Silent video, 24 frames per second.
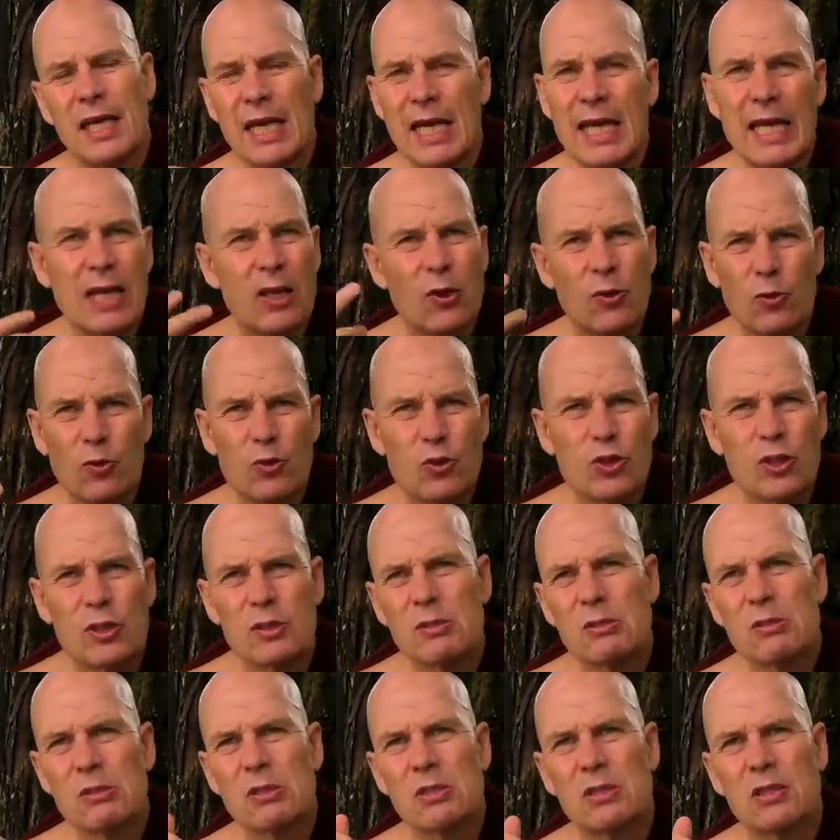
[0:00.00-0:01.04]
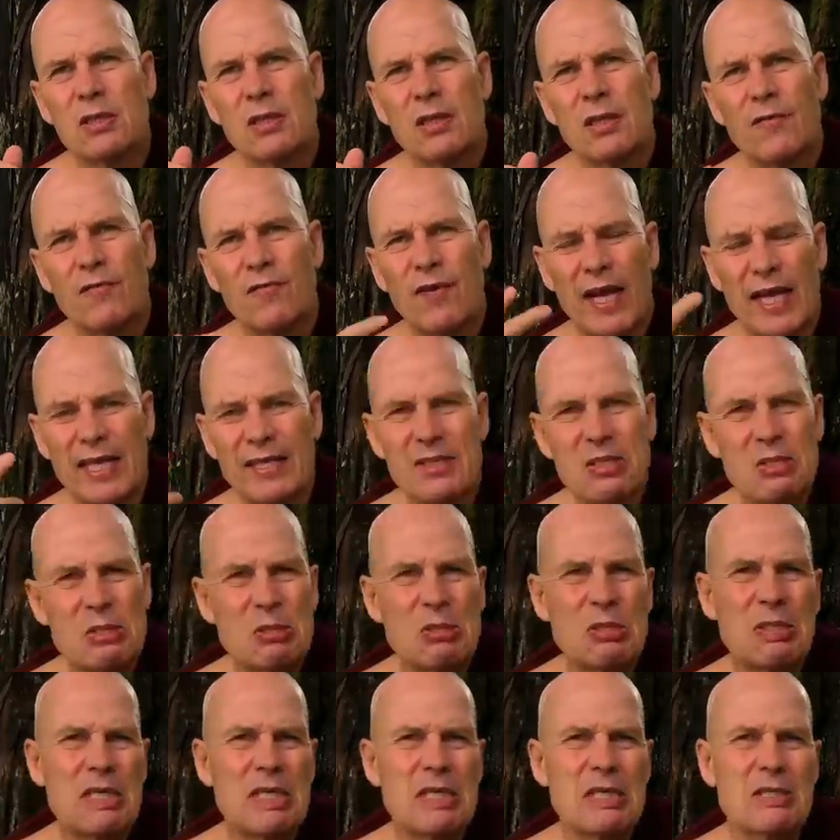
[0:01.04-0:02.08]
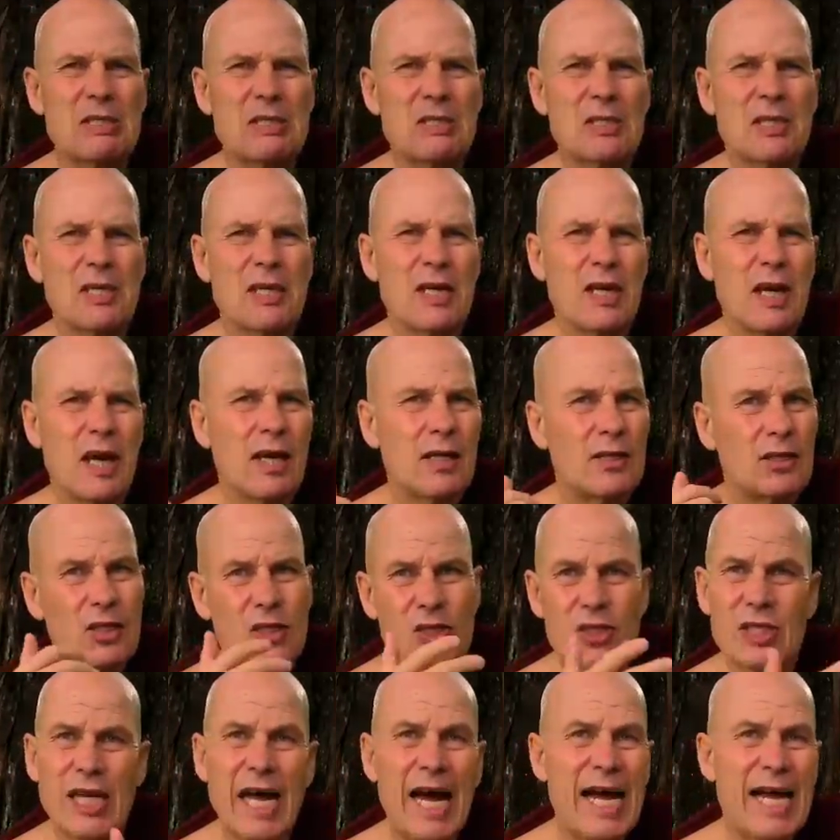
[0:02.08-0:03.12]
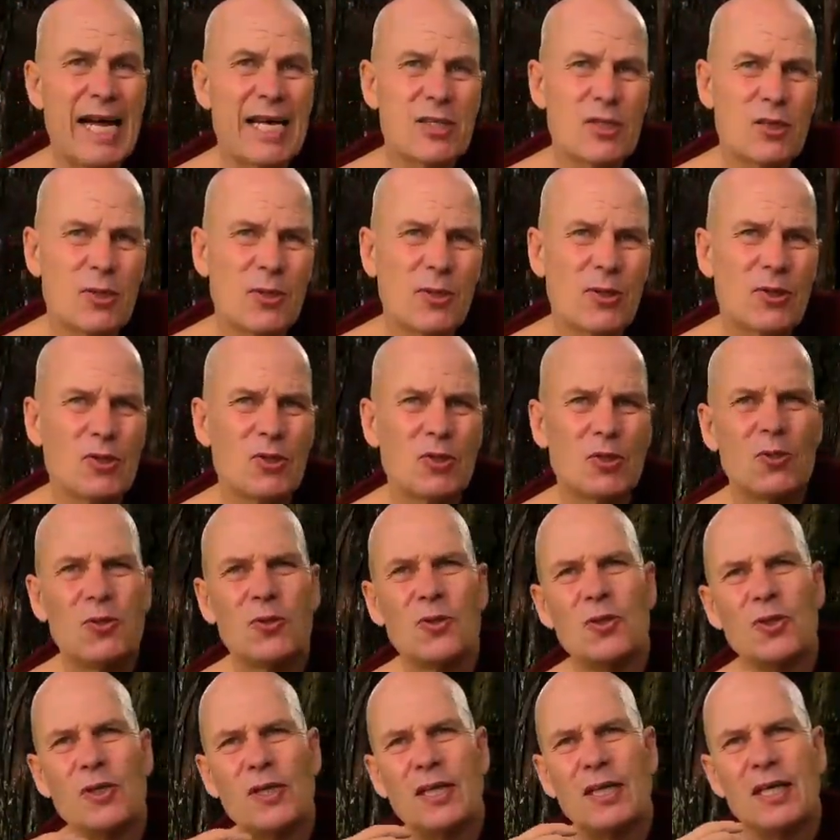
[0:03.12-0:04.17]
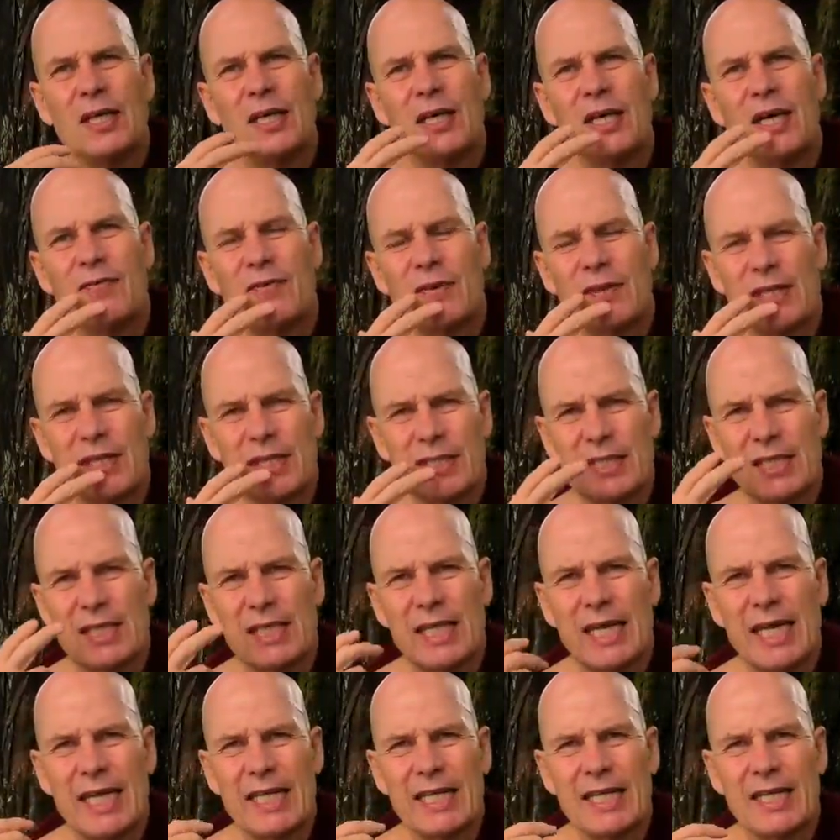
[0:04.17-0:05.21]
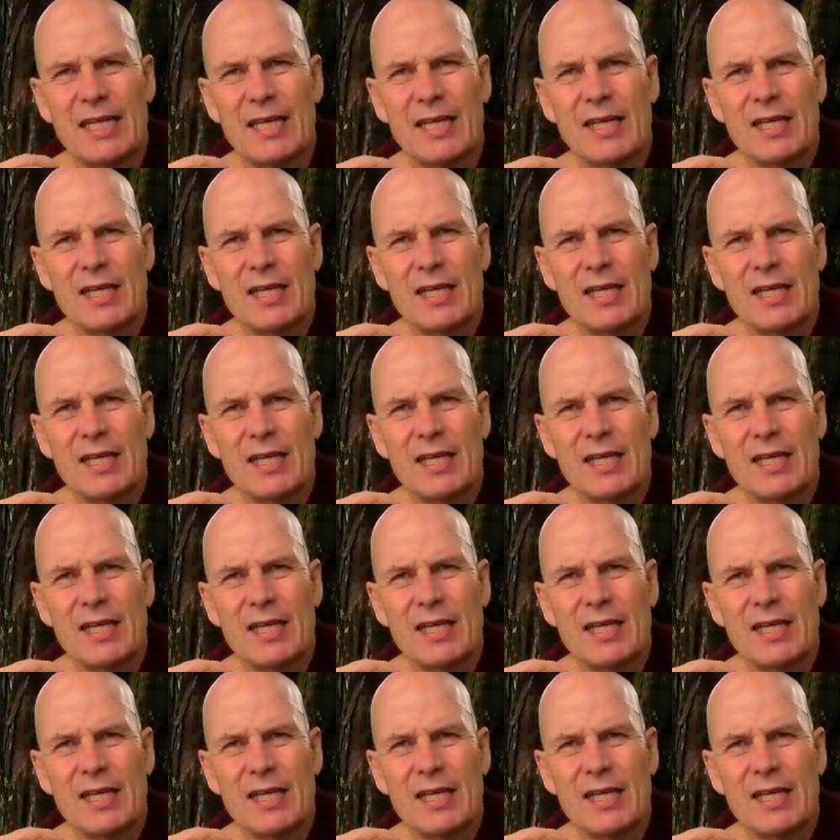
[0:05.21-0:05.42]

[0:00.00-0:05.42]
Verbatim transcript: illusions, fantasies, desires also for this or that,